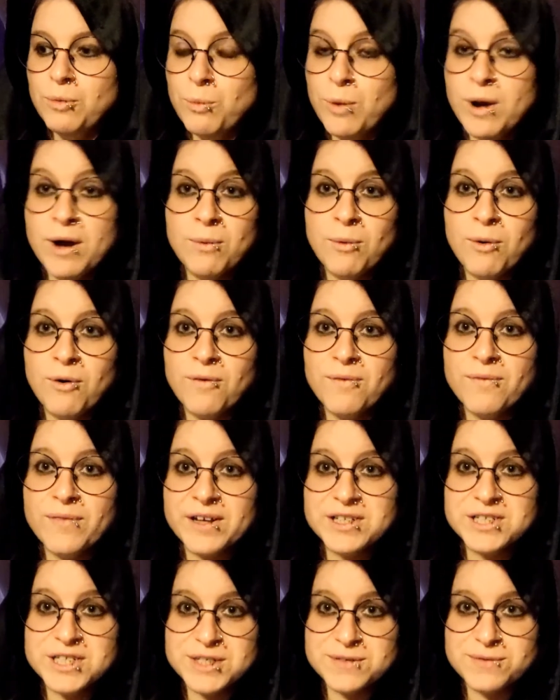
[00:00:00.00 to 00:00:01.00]
werewolf
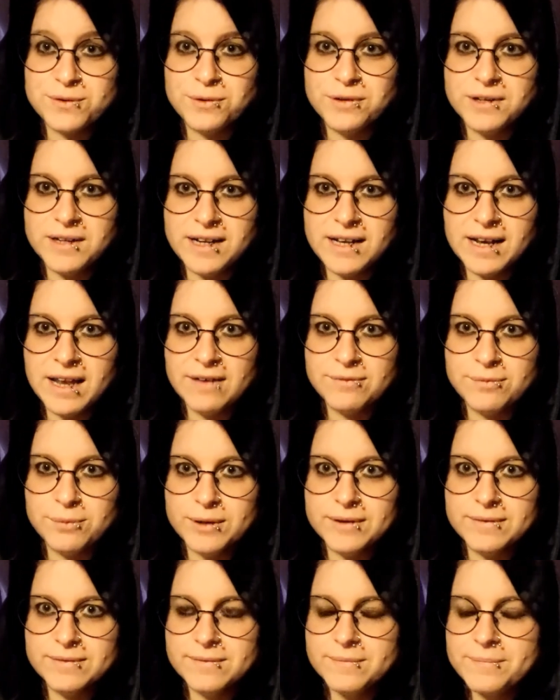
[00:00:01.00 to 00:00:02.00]
that she's fallen in love
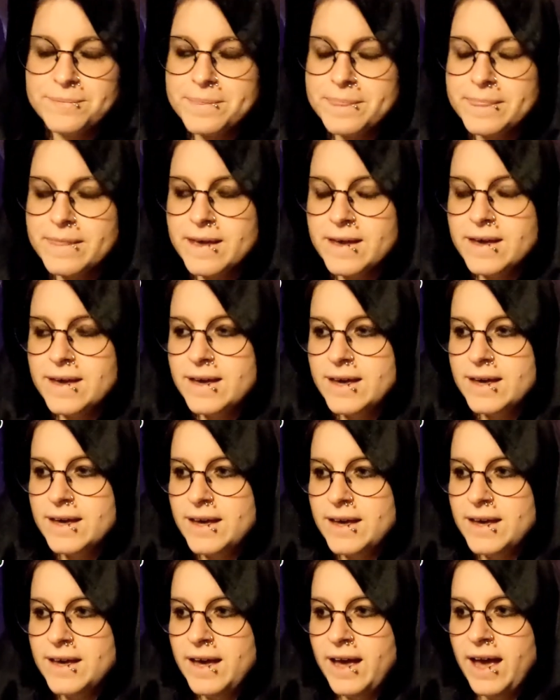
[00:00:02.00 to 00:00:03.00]
with.
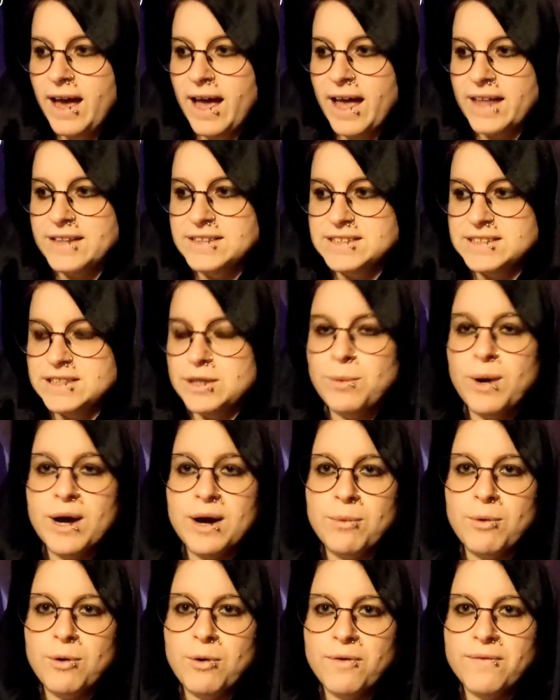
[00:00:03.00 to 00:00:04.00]
And the
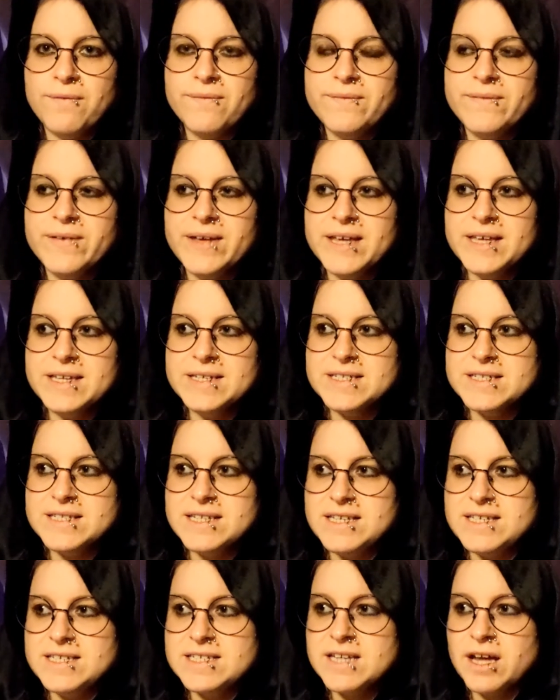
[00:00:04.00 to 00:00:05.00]
werewolf is
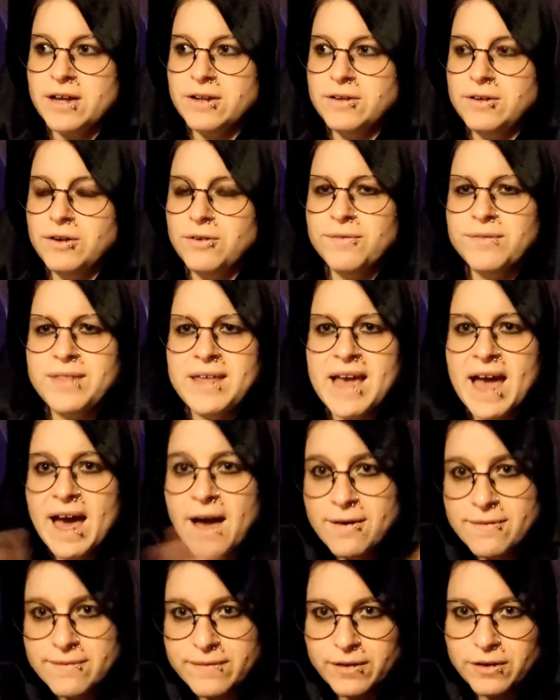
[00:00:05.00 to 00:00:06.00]
the son of the
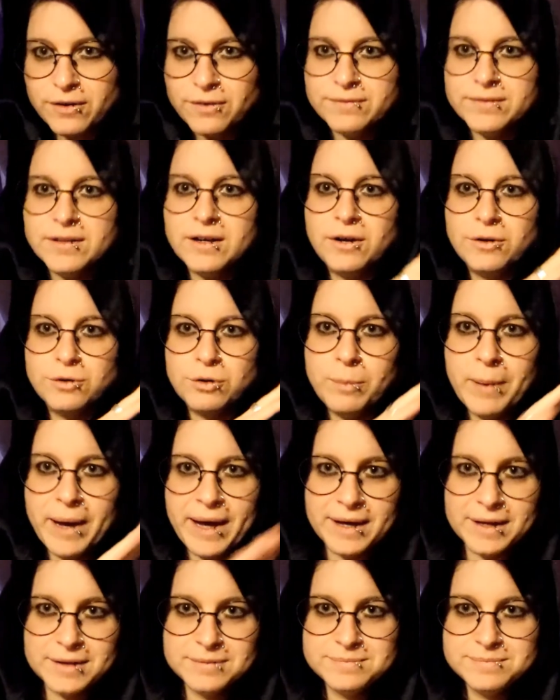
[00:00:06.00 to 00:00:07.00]
alpha of the local
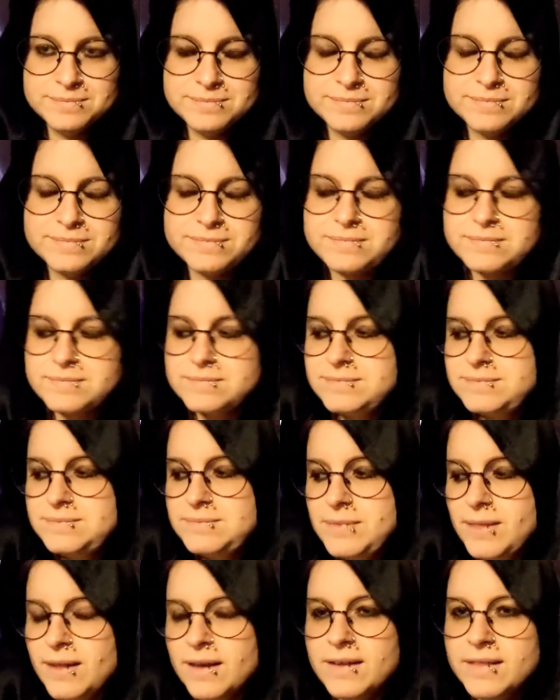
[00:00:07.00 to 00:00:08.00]
pack.
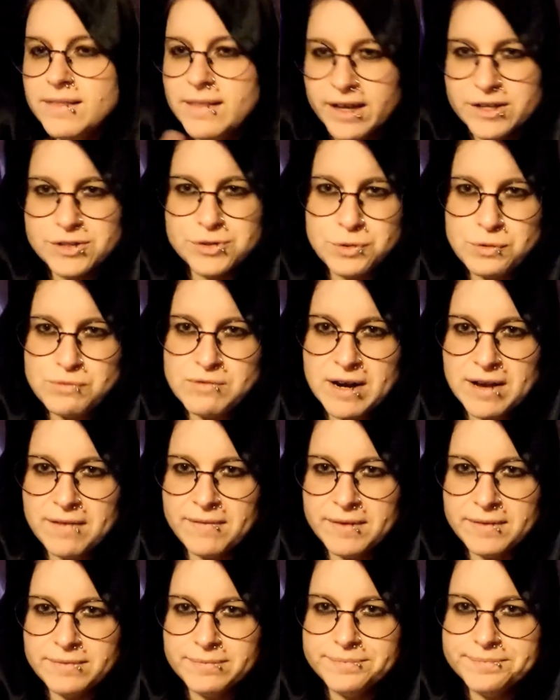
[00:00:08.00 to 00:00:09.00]
That's all
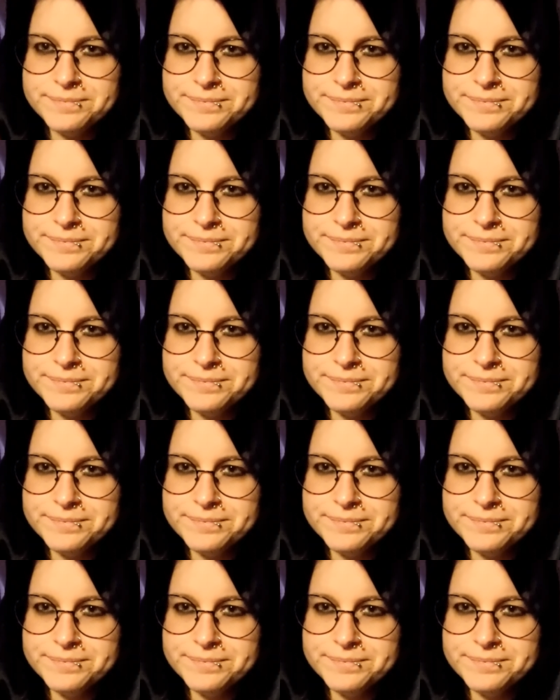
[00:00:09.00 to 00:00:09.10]
relevant.